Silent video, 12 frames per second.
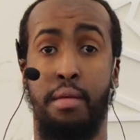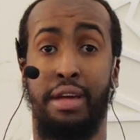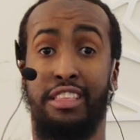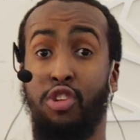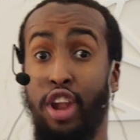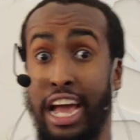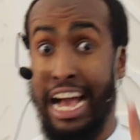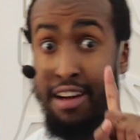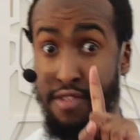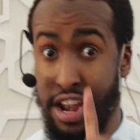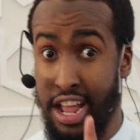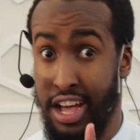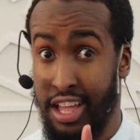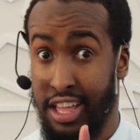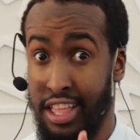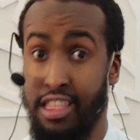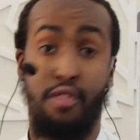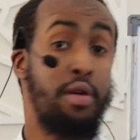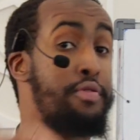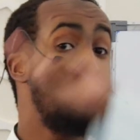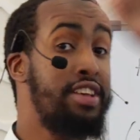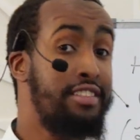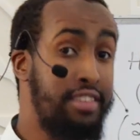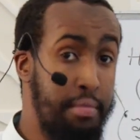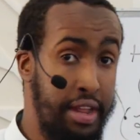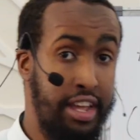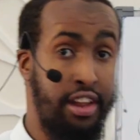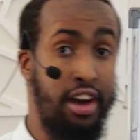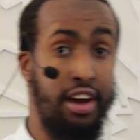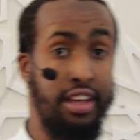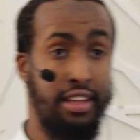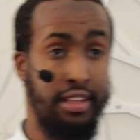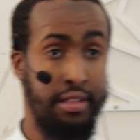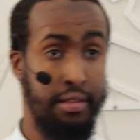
But he's got a governor that represents him in Iraq.